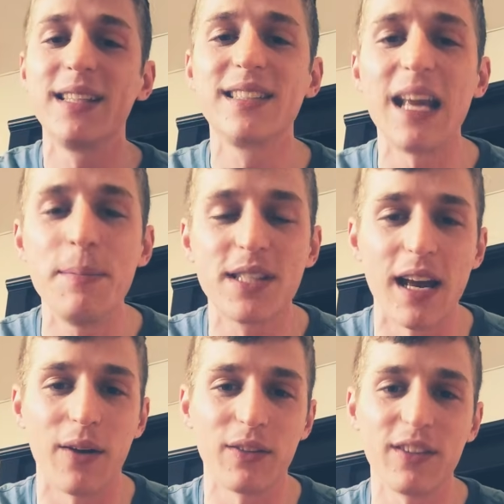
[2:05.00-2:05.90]
Same
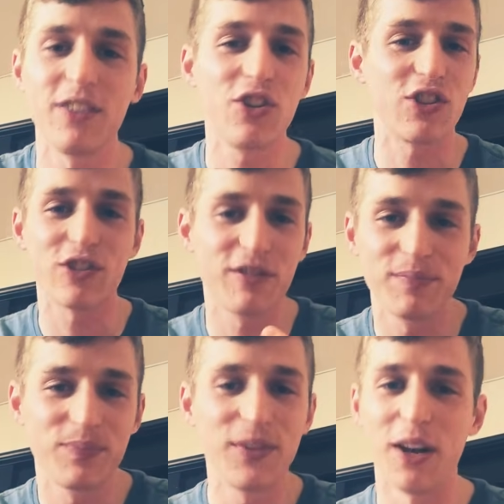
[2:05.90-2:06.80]
sound, just,
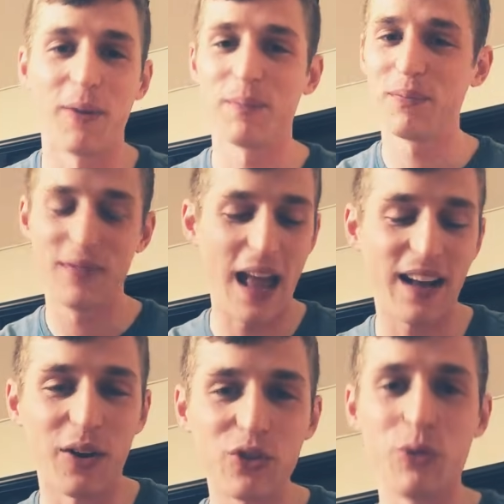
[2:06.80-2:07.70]

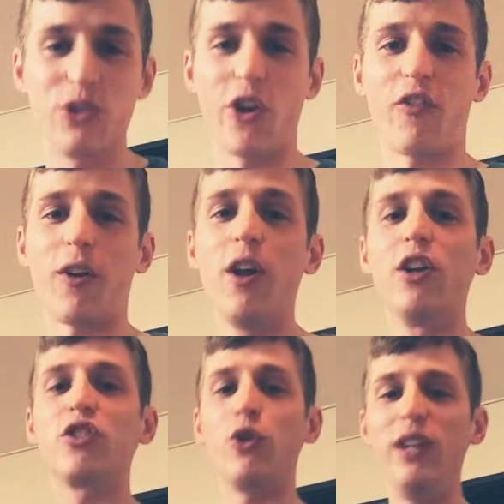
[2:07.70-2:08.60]
echoes through the shofar.
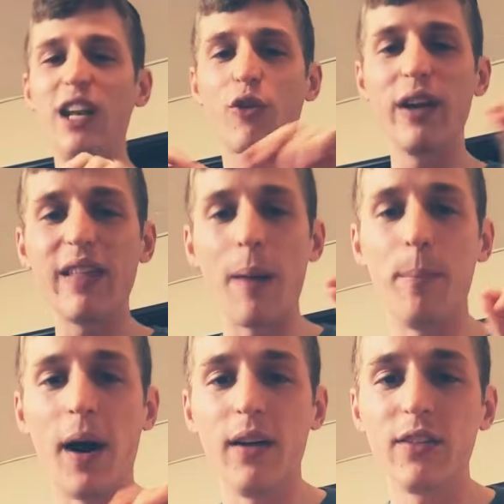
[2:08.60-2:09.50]
So you need to create
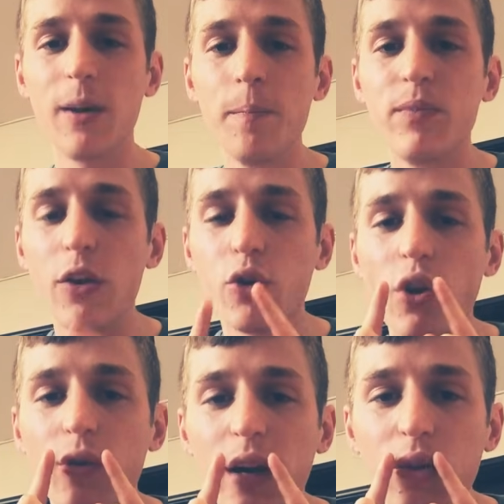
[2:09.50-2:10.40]
that buzz. Now you
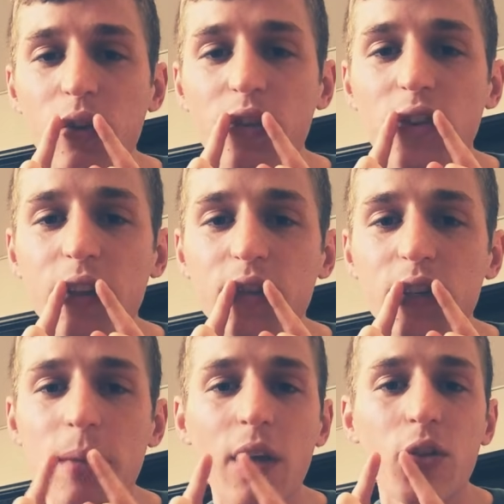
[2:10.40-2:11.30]
can create it through the center of
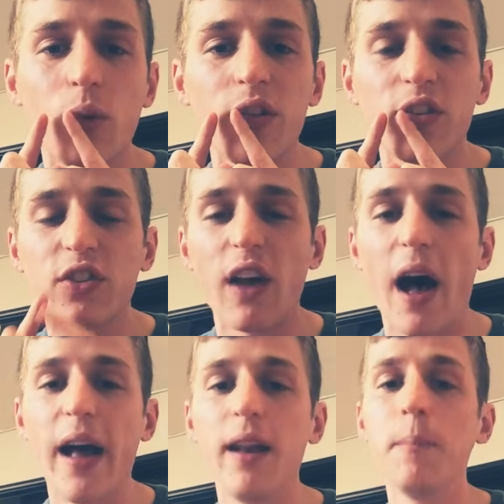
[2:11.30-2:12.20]
your mouth or on the
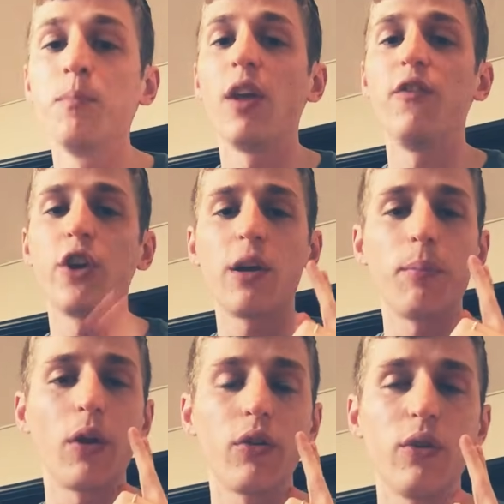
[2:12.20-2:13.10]
side. If you're going to
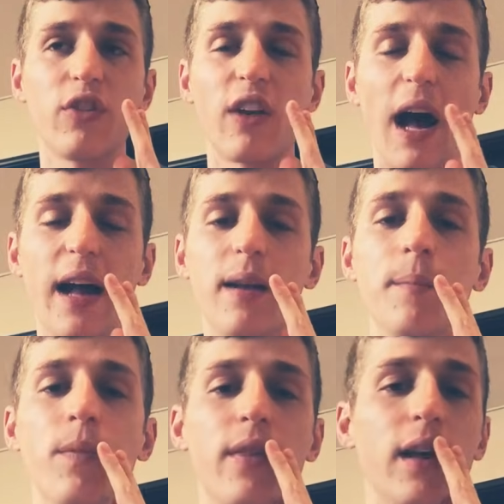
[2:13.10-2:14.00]
blow through the side,
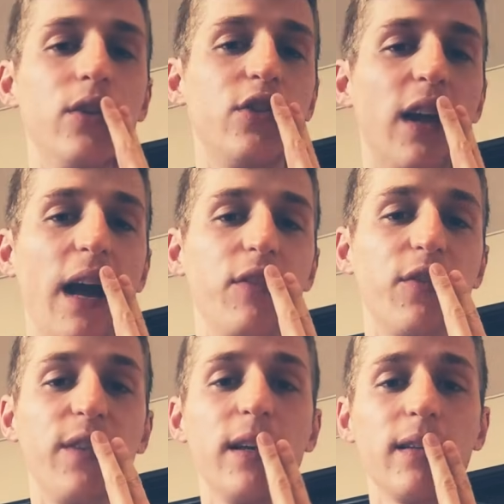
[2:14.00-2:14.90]
then you should have your
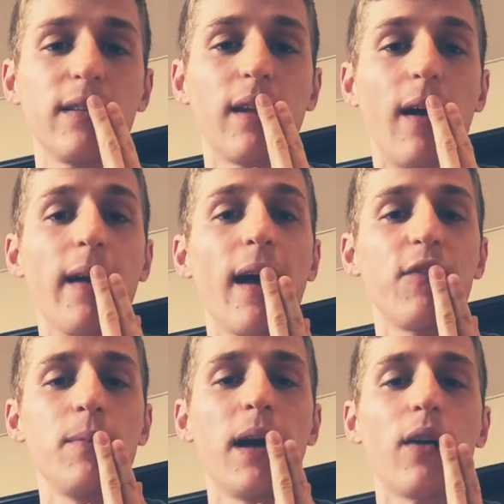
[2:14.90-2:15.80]
fingers on
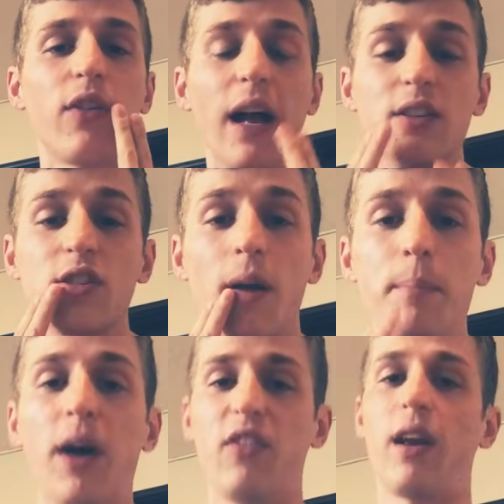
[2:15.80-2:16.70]
half your mouth and
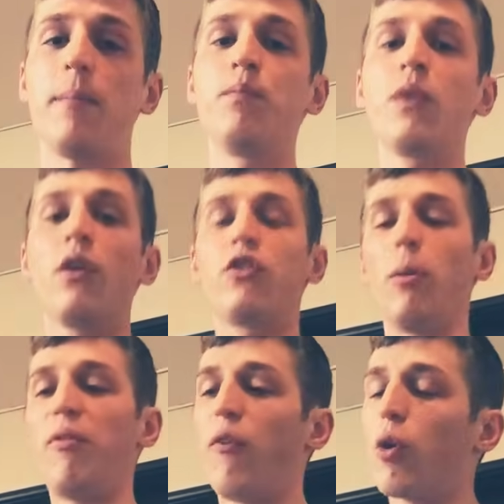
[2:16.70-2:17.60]
start buzzing. So
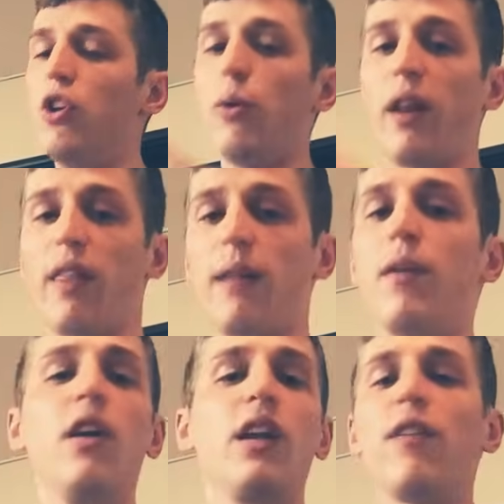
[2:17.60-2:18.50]
before you do anything,
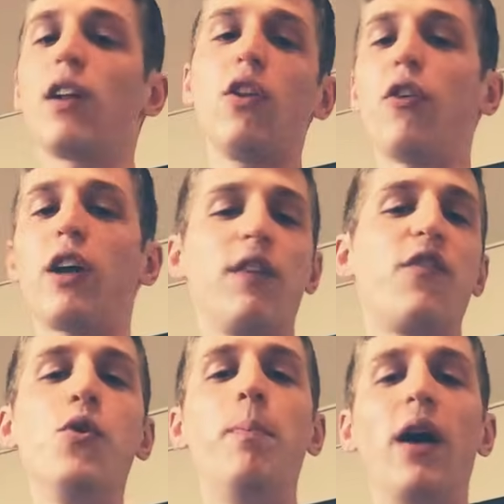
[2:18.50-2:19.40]
give it a
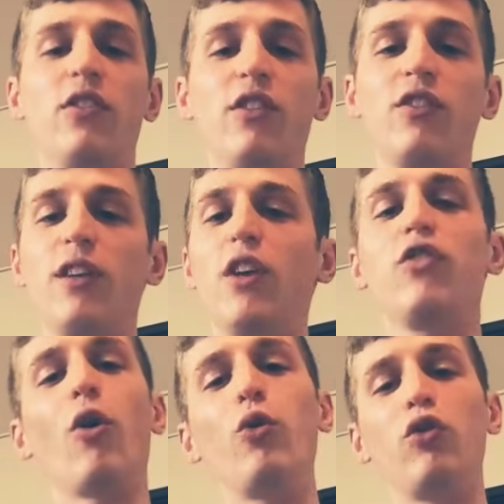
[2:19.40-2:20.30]
few buzzes.
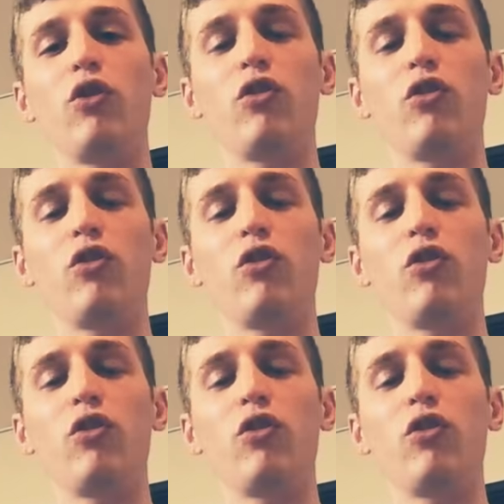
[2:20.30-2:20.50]
So